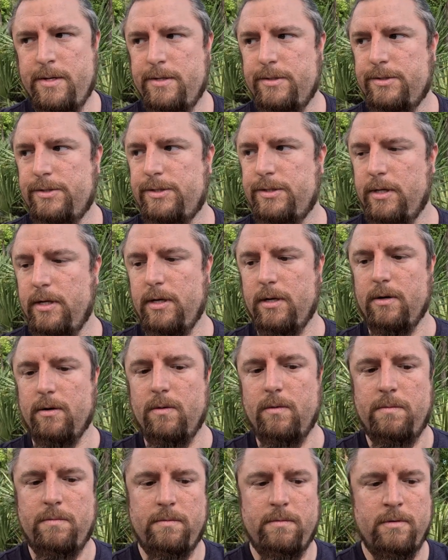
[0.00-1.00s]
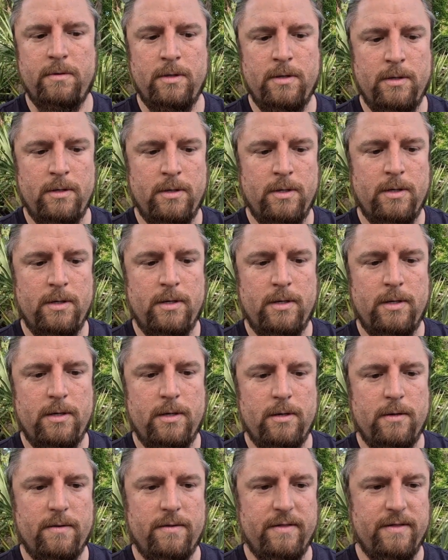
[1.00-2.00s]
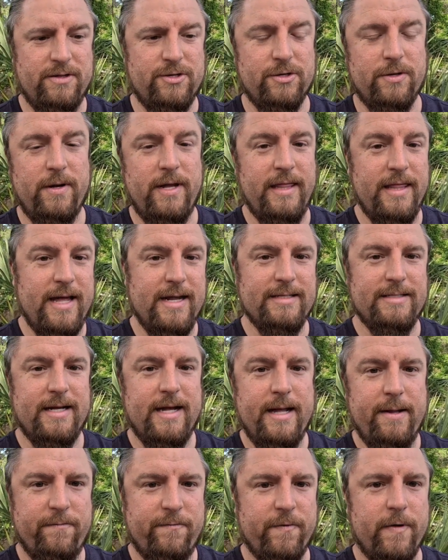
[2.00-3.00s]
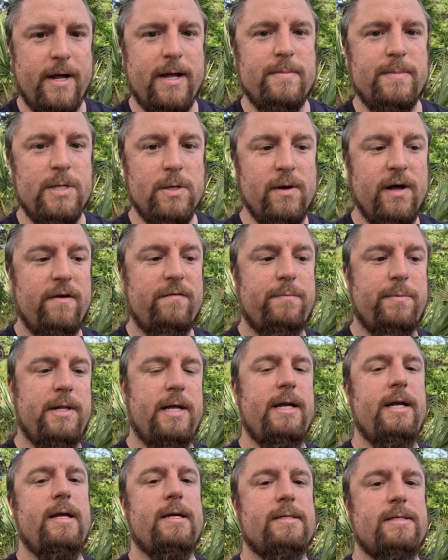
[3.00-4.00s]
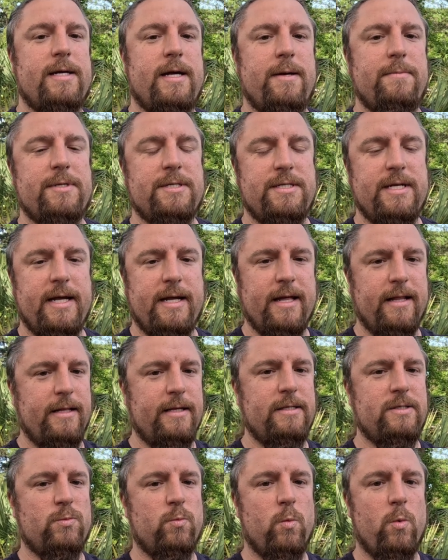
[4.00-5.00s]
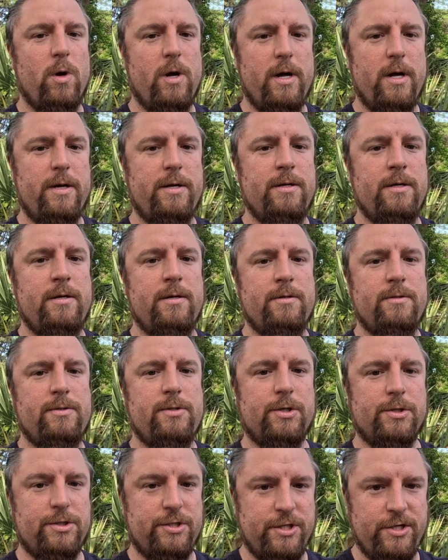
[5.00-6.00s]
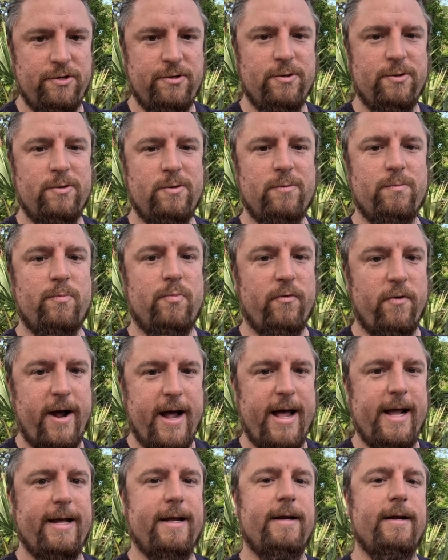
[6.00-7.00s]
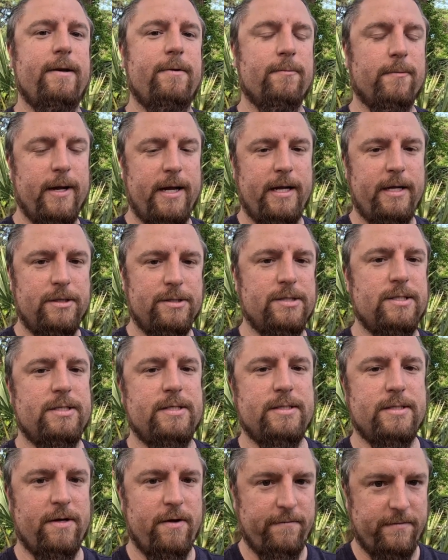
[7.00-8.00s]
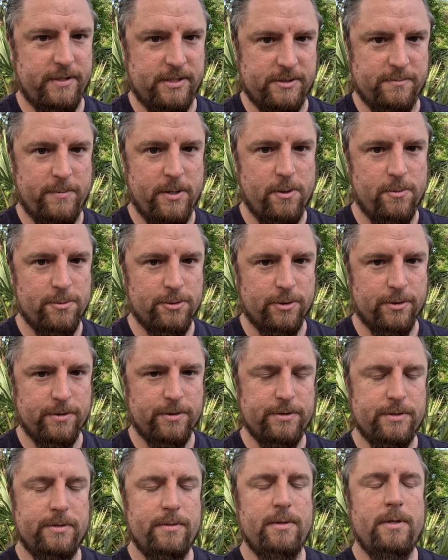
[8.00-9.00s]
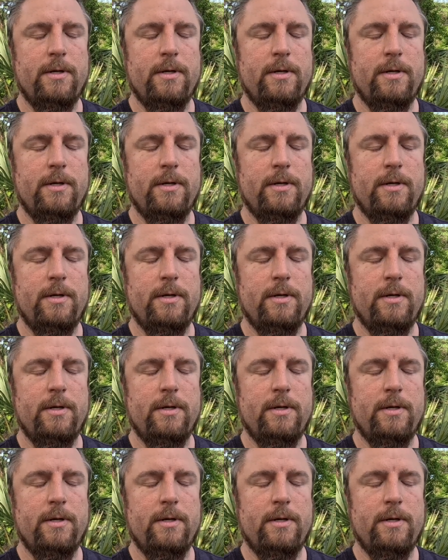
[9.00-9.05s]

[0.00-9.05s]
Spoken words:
So during that time frame, you have plenty of time to take at least 1 to 2 bracketed ranges of exposures.